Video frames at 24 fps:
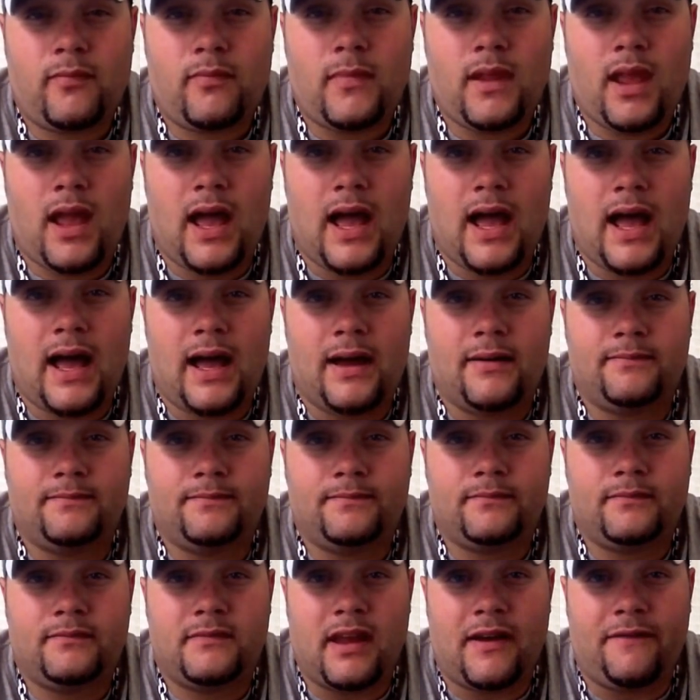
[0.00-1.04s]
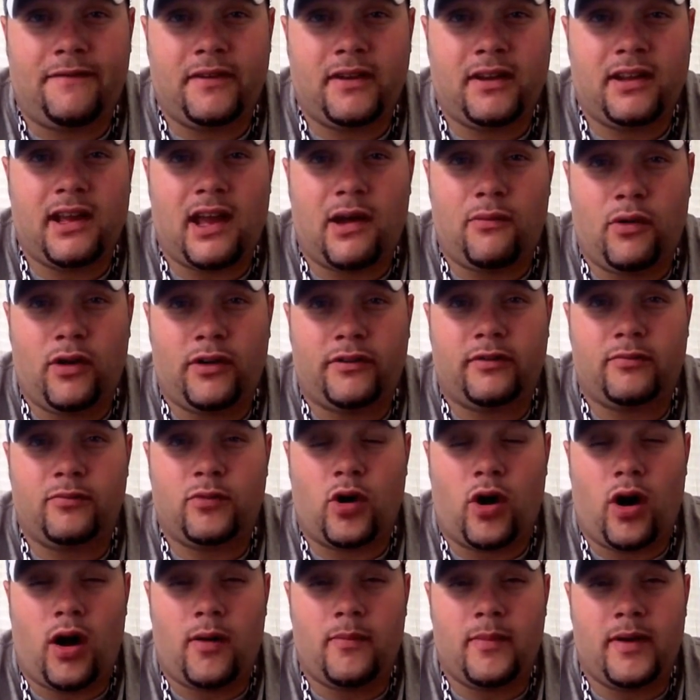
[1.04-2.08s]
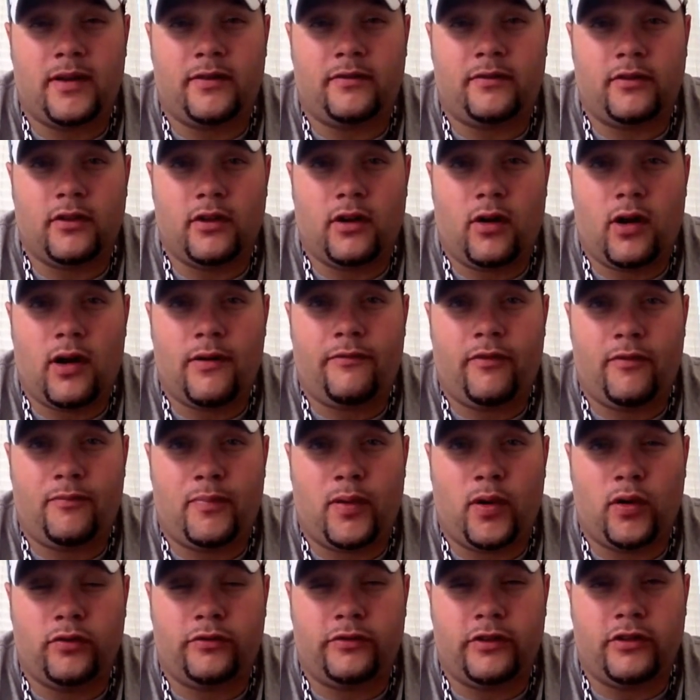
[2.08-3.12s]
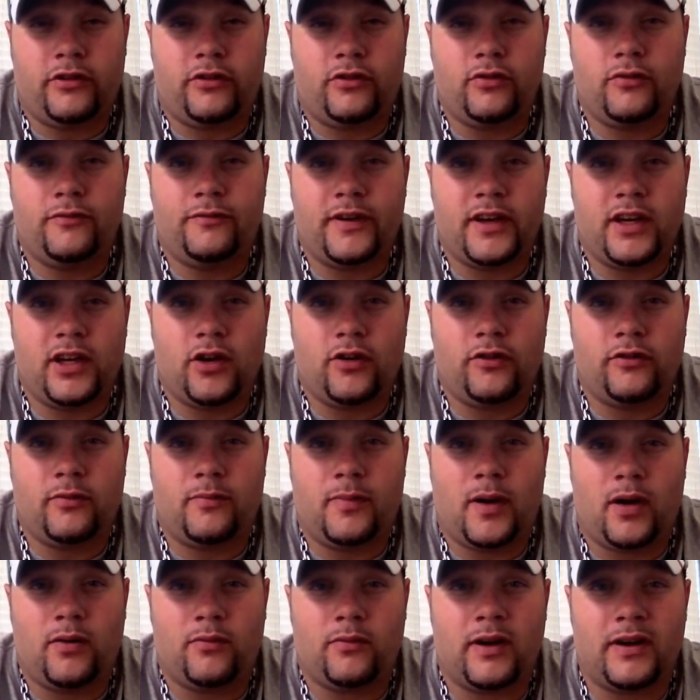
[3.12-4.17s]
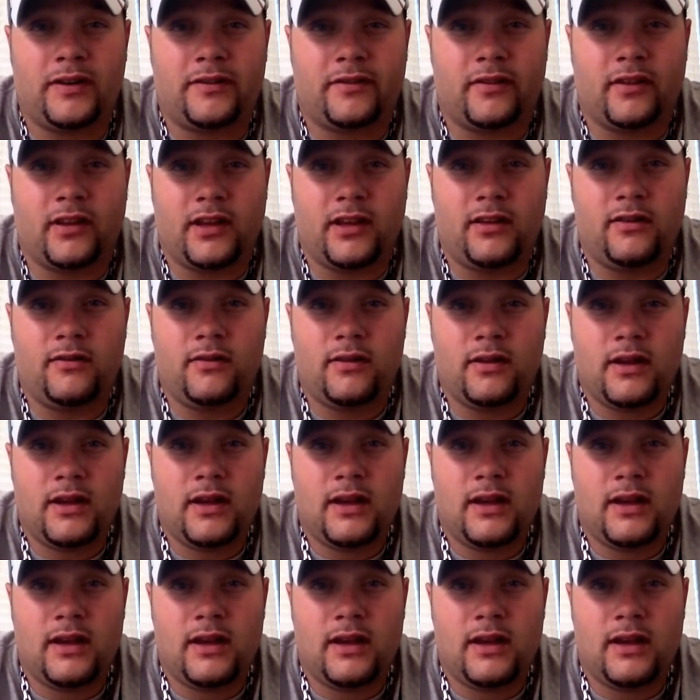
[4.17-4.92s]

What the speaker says: Definitely I want some comments. I've posted 2 videos about wrestling.